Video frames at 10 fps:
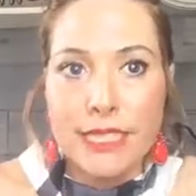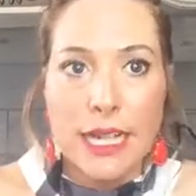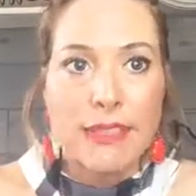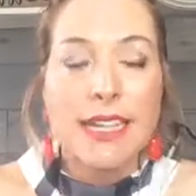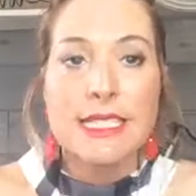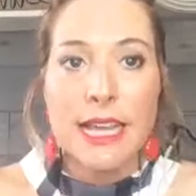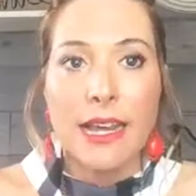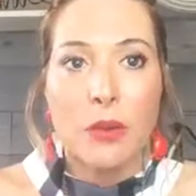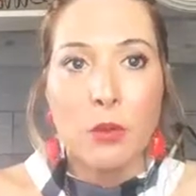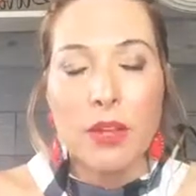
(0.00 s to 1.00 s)
And that's
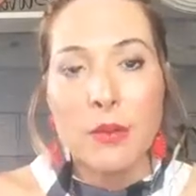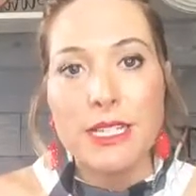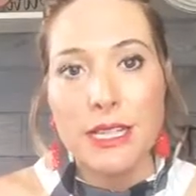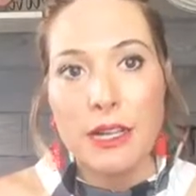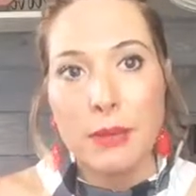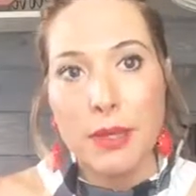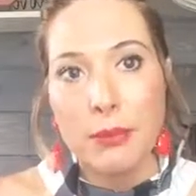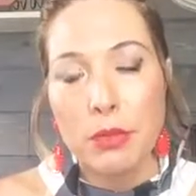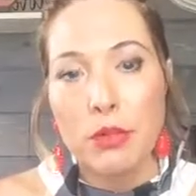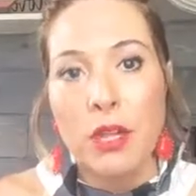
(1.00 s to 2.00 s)
kind of what we tell
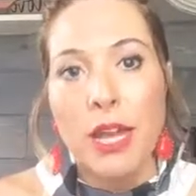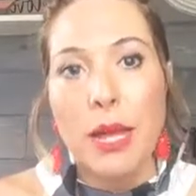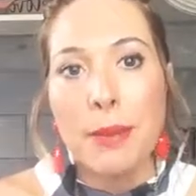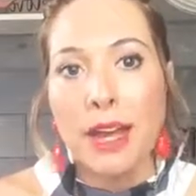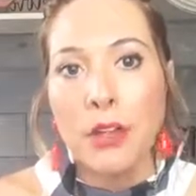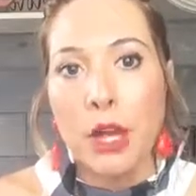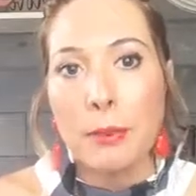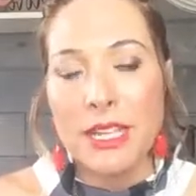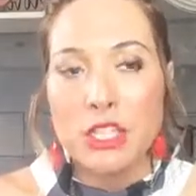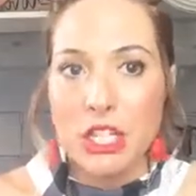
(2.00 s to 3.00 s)
people about
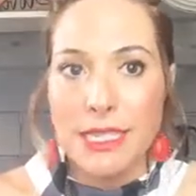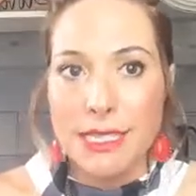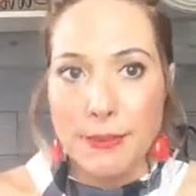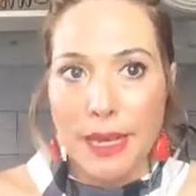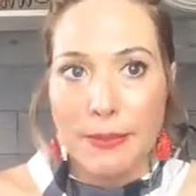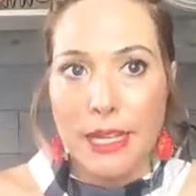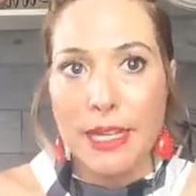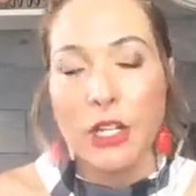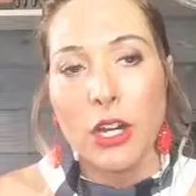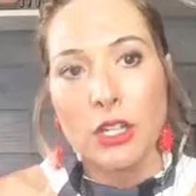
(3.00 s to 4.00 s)
not pitching and
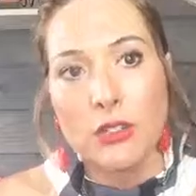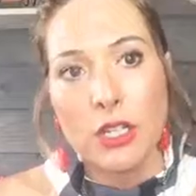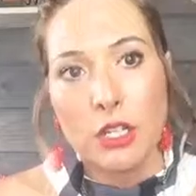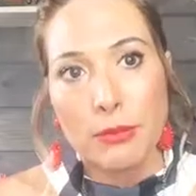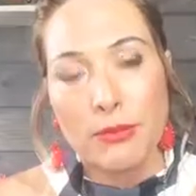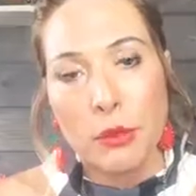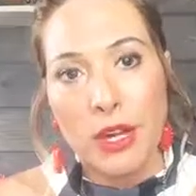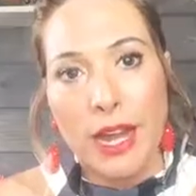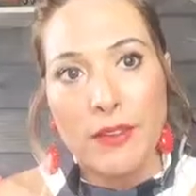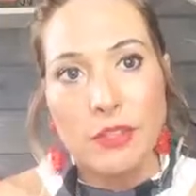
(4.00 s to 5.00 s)
spamming, not using your before
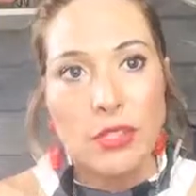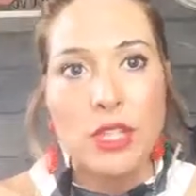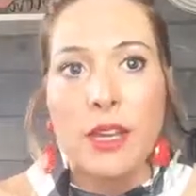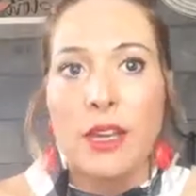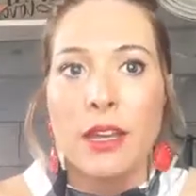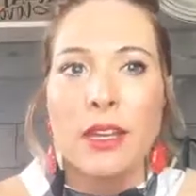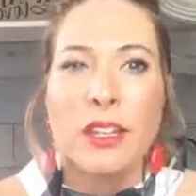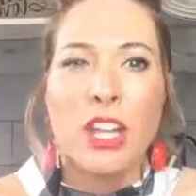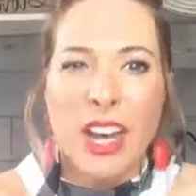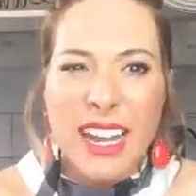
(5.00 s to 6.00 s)
and afters.
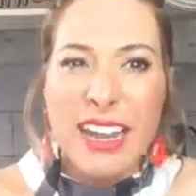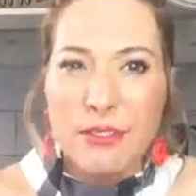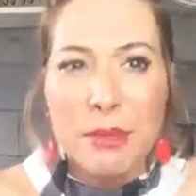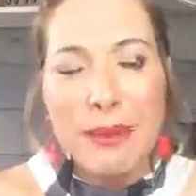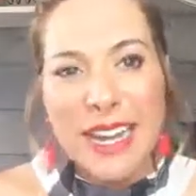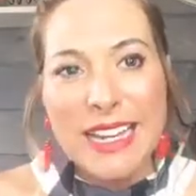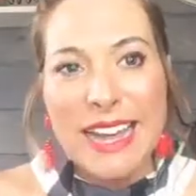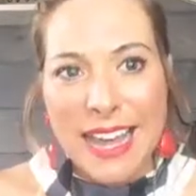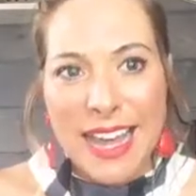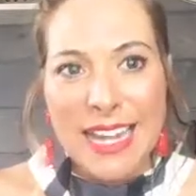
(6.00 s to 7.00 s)
Not everybody
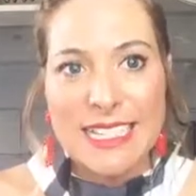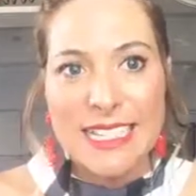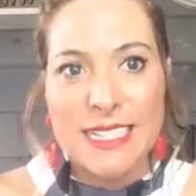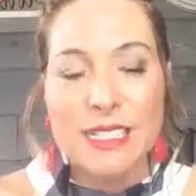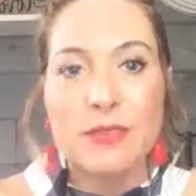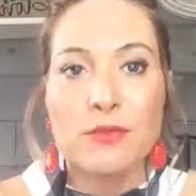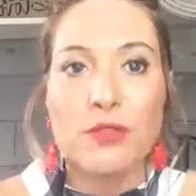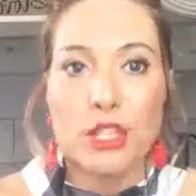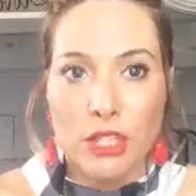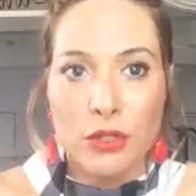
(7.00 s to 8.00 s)
asks
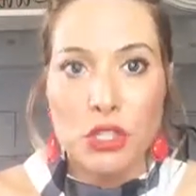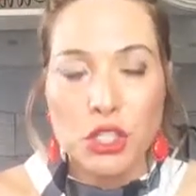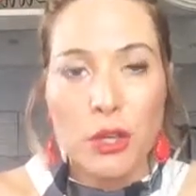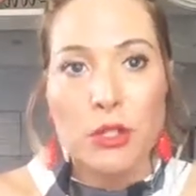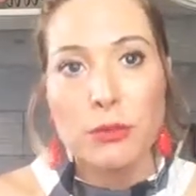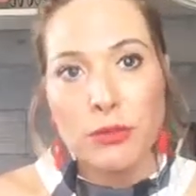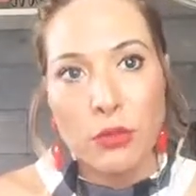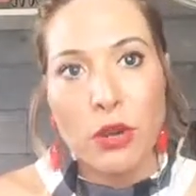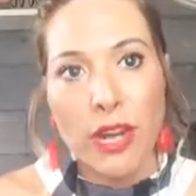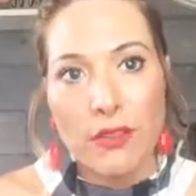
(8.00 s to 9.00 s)
for you to show your before and